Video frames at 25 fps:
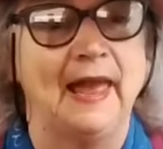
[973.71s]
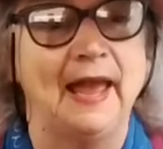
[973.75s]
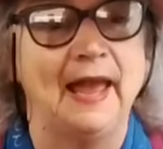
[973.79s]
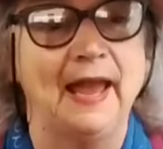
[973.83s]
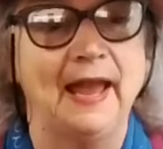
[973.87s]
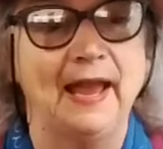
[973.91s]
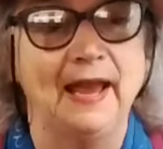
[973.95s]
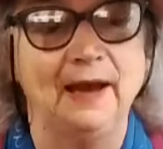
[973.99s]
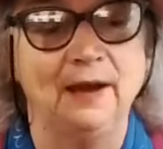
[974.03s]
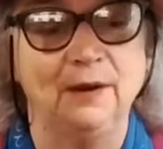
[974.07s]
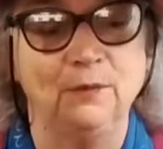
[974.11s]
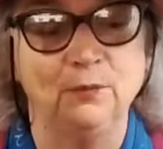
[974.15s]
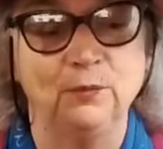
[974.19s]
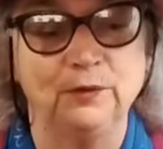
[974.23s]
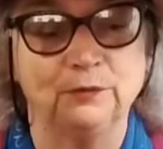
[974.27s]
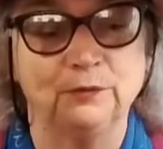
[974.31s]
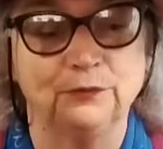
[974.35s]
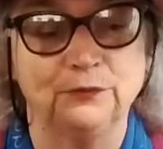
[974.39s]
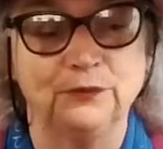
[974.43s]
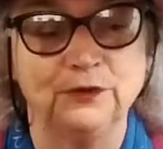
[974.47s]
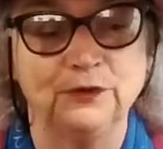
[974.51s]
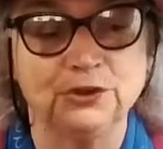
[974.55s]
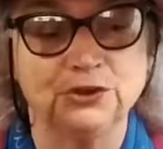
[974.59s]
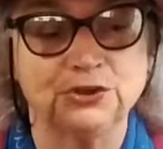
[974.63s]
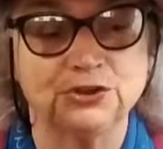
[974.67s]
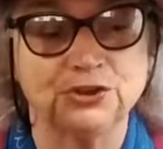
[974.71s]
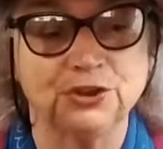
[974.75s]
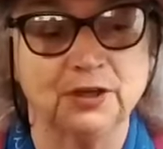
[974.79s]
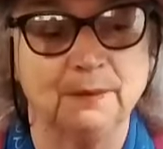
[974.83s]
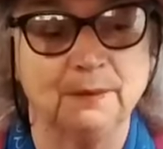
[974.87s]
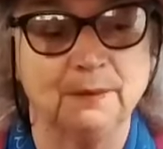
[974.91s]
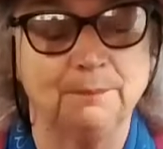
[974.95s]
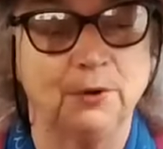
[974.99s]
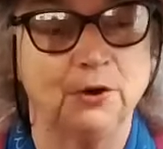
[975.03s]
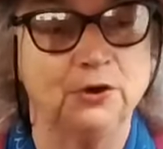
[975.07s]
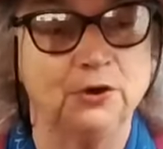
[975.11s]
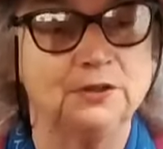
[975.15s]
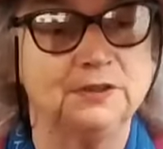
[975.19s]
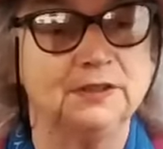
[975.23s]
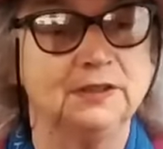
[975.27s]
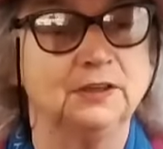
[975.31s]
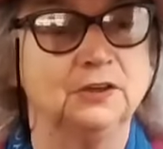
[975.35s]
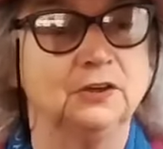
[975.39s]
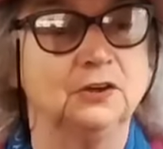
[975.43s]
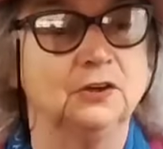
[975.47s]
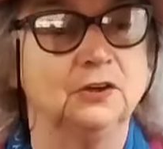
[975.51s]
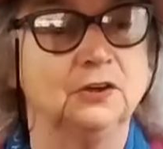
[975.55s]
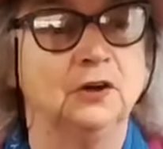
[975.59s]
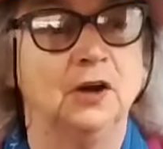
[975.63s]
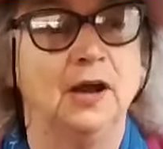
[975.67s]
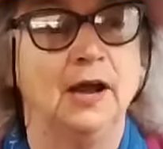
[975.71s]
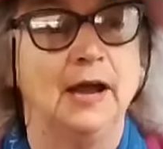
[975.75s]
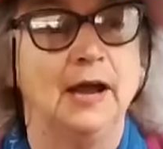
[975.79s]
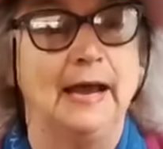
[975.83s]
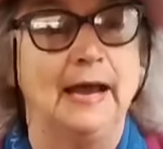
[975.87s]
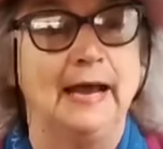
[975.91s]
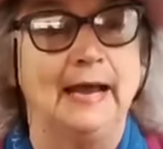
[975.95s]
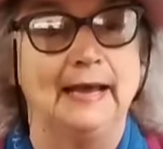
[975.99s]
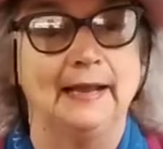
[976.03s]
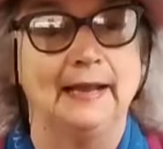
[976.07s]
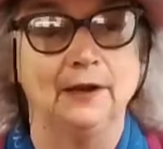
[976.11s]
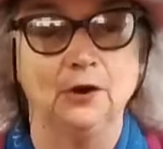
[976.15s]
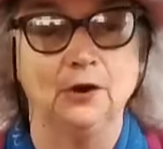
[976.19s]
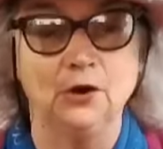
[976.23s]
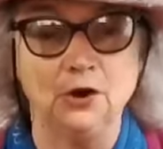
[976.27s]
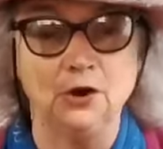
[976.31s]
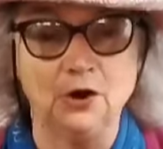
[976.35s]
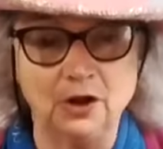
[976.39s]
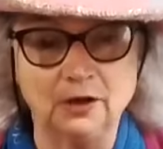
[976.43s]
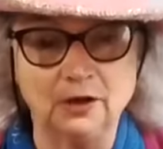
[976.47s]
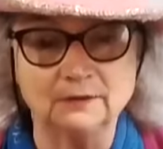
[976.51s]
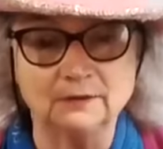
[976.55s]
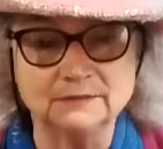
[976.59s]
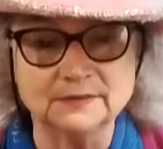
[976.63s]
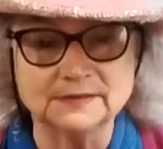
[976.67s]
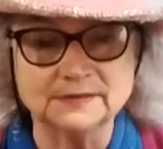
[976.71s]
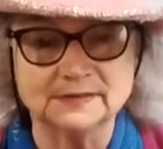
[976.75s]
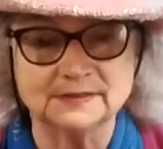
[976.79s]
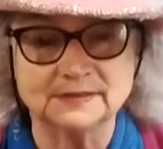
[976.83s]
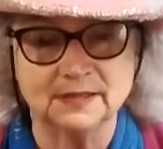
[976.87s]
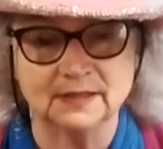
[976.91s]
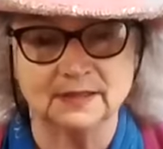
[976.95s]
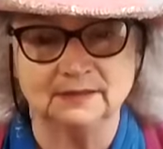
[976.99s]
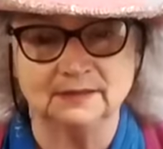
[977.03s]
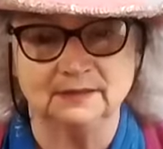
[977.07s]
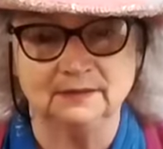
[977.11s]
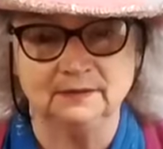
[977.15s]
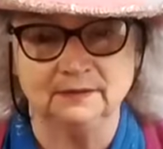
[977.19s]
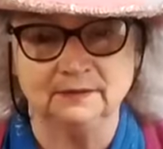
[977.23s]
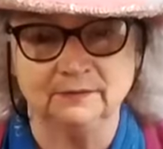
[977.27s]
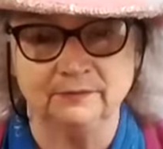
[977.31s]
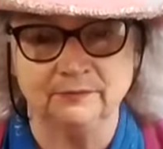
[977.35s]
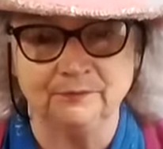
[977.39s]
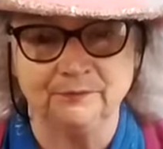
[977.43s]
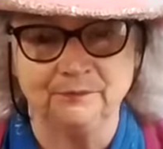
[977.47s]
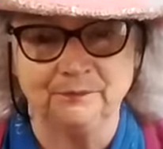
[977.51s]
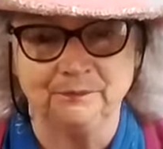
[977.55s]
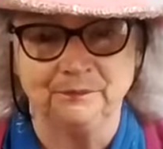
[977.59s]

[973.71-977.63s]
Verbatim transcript: And we were finishing up our dinner, and all of a sudden,